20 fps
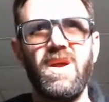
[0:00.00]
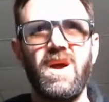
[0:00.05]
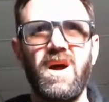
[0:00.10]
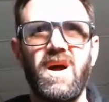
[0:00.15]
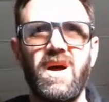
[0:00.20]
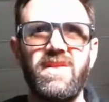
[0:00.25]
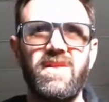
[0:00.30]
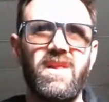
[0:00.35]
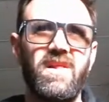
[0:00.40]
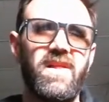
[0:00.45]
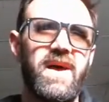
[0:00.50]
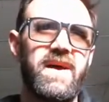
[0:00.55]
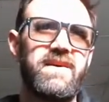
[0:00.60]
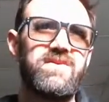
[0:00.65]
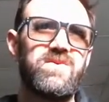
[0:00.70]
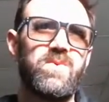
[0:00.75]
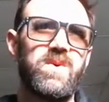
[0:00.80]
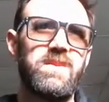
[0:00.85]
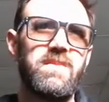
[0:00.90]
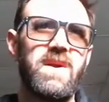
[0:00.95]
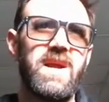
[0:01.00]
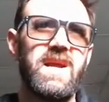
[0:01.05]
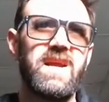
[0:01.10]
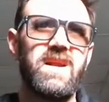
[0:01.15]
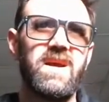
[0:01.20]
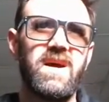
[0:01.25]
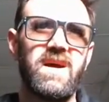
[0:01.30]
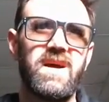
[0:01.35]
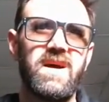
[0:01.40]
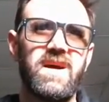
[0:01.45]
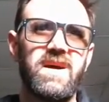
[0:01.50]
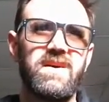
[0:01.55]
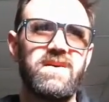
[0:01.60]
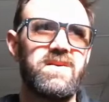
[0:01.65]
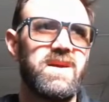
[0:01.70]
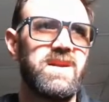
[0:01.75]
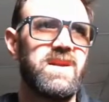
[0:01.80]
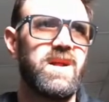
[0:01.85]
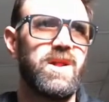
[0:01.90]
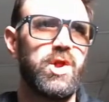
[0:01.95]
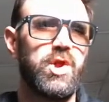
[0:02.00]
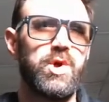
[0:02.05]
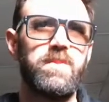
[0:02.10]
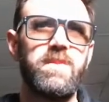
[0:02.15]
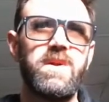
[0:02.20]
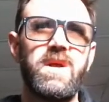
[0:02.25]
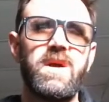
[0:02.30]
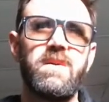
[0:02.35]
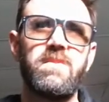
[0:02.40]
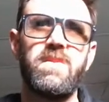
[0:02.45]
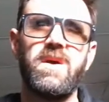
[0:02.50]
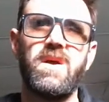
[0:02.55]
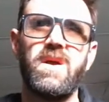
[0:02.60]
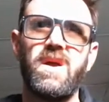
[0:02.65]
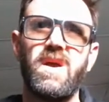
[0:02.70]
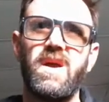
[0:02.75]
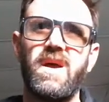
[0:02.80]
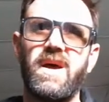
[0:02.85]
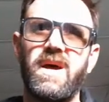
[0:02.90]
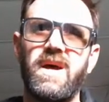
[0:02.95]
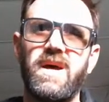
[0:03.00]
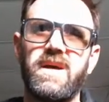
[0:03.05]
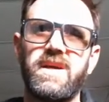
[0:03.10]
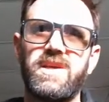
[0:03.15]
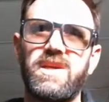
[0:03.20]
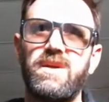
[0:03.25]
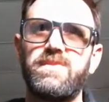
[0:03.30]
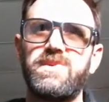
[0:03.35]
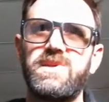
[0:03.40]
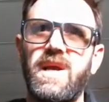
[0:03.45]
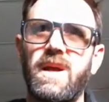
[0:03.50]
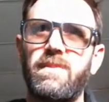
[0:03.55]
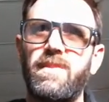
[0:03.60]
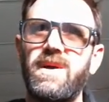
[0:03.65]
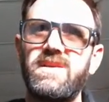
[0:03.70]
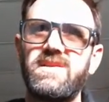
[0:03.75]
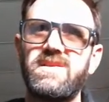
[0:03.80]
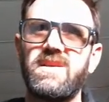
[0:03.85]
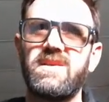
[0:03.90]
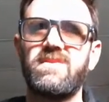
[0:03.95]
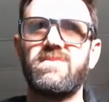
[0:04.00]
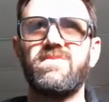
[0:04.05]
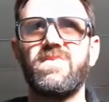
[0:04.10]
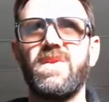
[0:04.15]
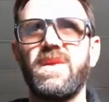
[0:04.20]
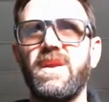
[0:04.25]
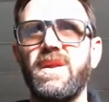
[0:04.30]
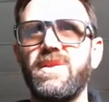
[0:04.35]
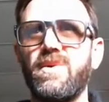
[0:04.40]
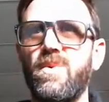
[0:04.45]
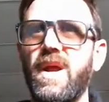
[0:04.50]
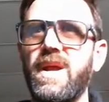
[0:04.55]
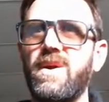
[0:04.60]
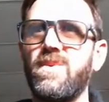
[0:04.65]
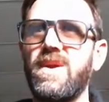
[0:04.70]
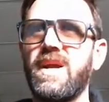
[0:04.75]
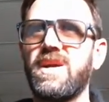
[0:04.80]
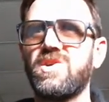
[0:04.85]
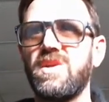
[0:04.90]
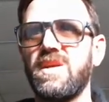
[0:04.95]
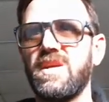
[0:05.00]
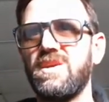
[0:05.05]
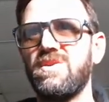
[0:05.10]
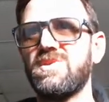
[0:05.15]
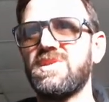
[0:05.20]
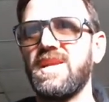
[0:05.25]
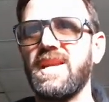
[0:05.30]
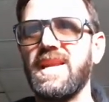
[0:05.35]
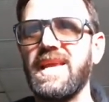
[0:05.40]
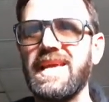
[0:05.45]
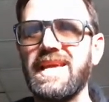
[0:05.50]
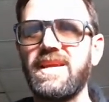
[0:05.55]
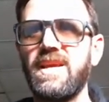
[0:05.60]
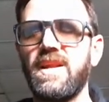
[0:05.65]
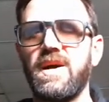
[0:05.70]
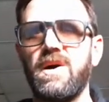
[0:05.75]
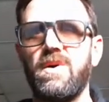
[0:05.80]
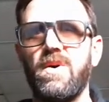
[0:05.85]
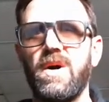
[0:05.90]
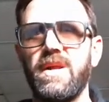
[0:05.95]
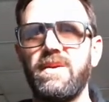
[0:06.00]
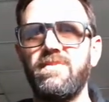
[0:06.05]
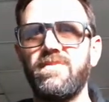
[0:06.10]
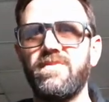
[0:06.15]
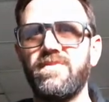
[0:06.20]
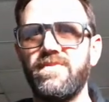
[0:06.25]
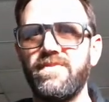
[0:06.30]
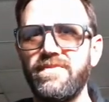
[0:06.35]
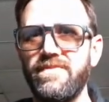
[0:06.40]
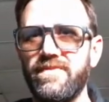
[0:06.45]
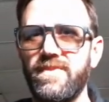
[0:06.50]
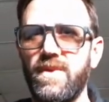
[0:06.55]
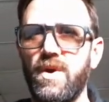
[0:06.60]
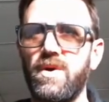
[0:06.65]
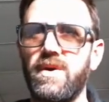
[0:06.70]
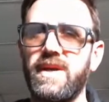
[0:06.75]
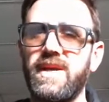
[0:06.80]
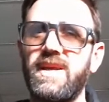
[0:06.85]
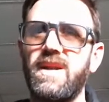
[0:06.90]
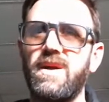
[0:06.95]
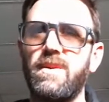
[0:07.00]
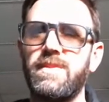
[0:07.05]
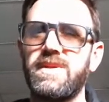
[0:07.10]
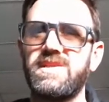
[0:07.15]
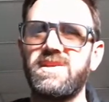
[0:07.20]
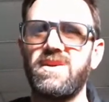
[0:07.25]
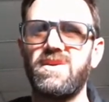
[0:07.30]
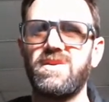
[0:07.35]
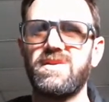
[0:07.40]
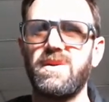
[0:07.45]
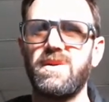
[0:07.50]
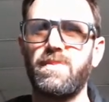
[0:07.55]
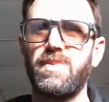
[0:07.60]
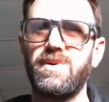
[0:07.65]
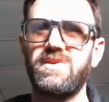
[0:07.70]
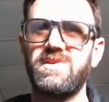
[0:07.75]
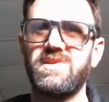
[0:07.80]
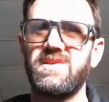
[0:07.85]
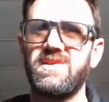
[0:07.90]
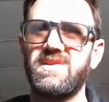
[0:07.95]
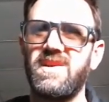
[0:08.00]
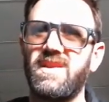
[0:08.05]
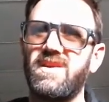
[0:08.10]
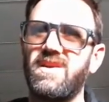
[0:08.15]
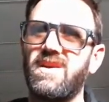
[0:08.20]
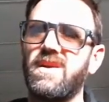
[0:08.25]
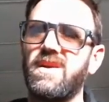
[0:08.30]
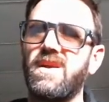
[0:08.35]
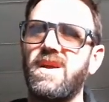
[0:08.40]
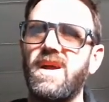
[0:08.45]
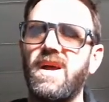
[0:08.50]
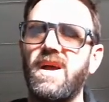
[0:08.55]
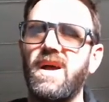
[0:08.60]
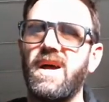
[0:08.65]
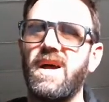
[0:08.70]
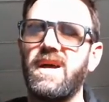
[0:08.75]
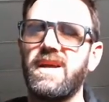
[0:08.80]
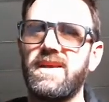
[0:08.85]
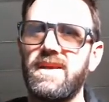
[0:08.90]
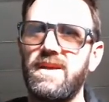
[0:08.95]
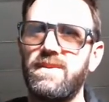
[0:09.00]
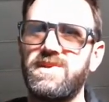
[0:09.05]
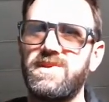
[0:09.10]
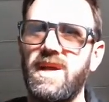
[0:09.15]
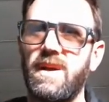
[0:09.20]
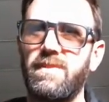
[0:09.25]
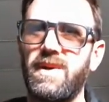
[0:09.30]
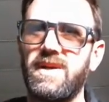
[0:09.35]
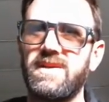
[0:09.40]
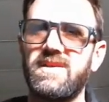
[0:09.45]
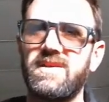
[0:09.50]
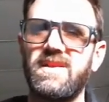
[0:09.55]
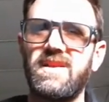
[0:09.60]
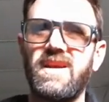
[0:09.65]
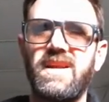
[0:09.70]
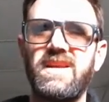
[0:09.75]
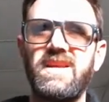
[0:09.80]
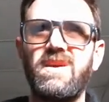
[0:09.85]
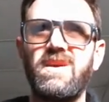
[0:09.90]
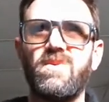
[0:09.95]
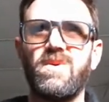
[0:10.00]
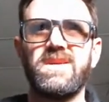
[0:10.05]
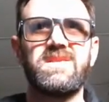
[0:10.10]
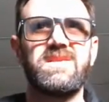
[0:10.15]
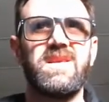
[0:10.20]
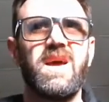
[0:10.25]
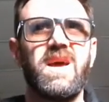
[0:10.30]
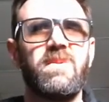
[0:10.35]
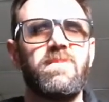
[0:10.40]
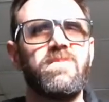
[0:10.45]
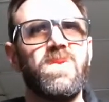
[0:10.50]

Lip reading: On the left, we made an aluminum CubeSat bus, and on the right, we actually used an Inconel one, or Inconel material to produce this other CubeSat bus. And the idea was that